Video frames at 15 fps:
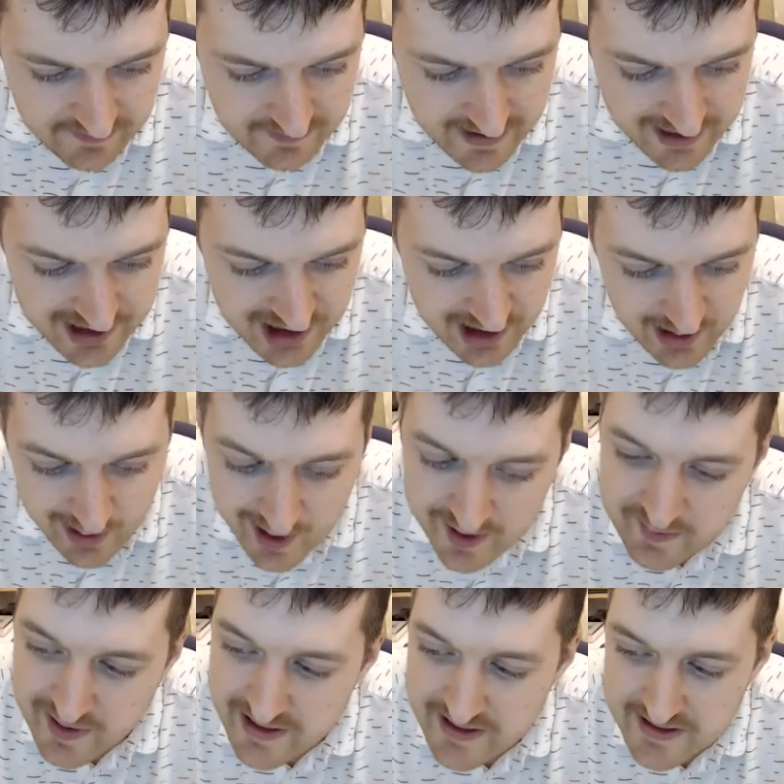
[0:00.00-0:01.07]
actually a lot of
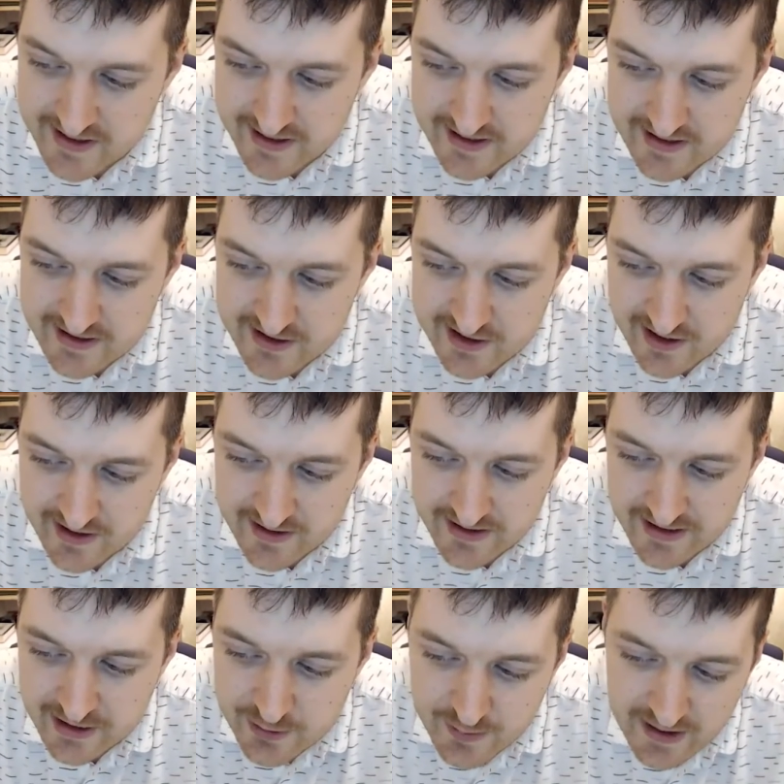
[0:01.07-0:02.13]
my design is done
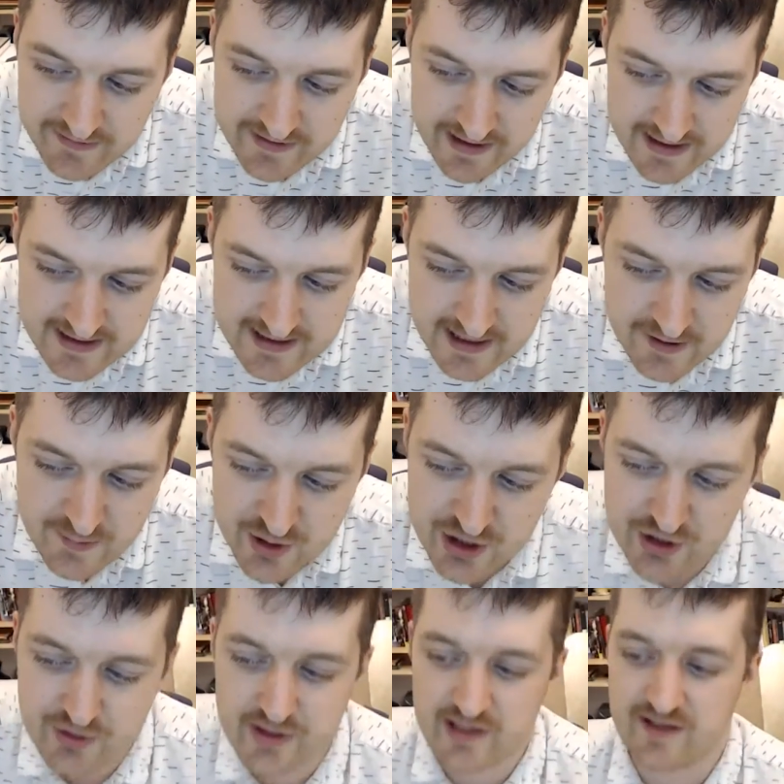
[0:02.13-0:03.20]
in Revit. I'd say the
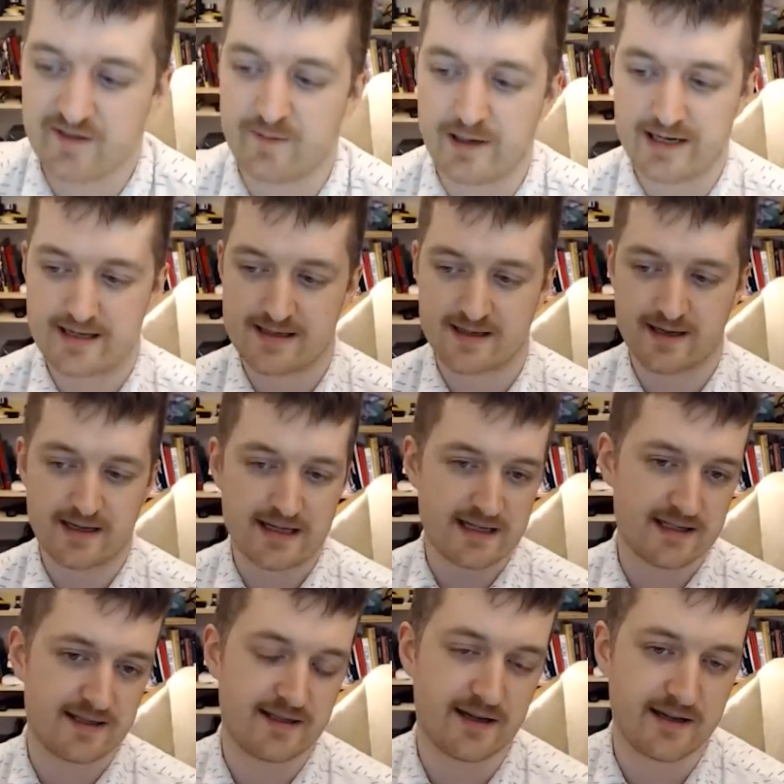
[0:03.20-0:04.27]
majority of my design is
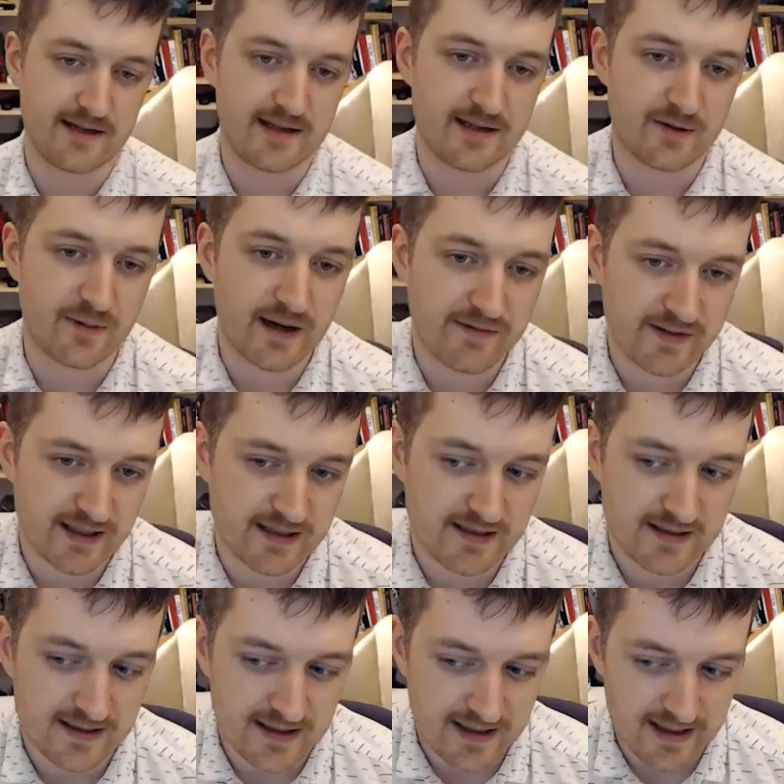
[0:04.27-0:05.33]
done in
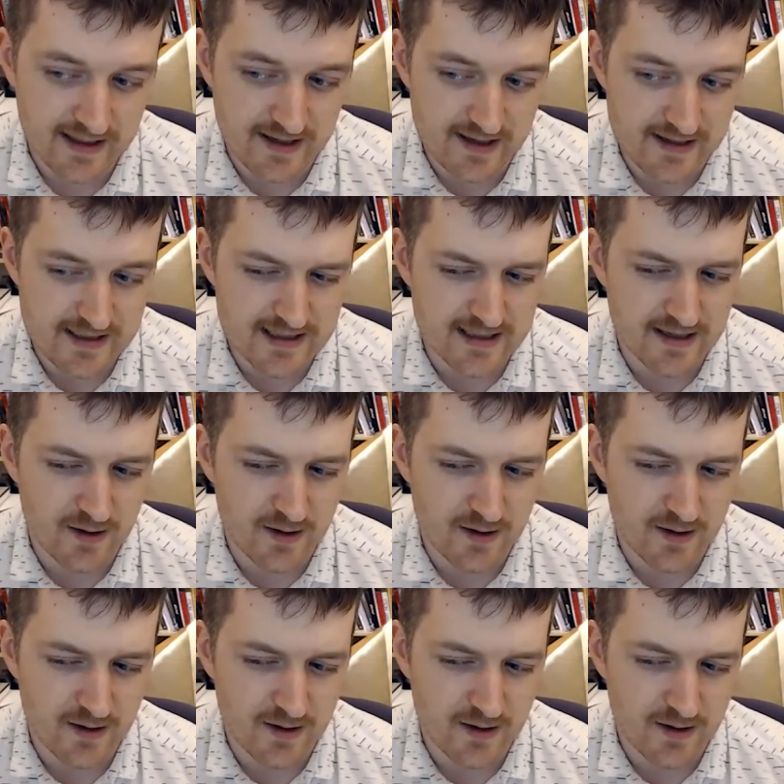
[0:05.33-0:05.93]
Revit. And